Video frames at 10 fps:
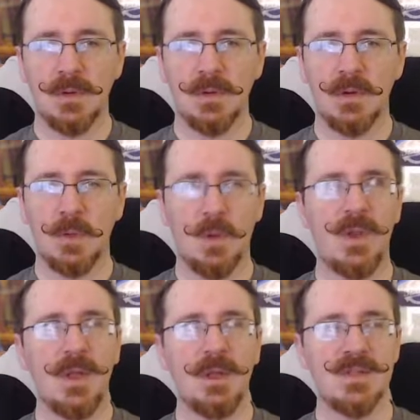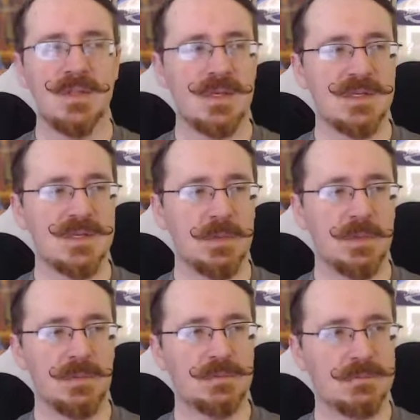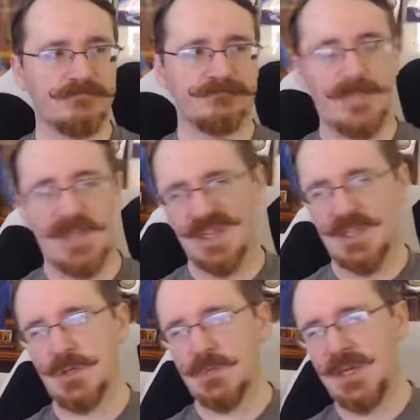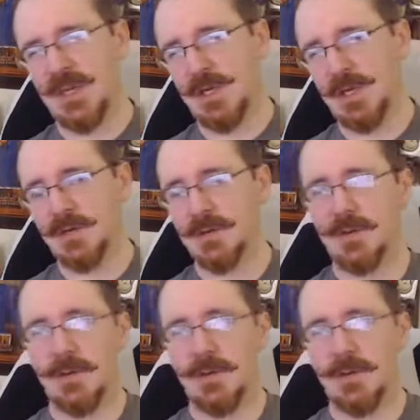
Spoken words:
I'm like, where the hell is this? And I'm like, I think it's over here.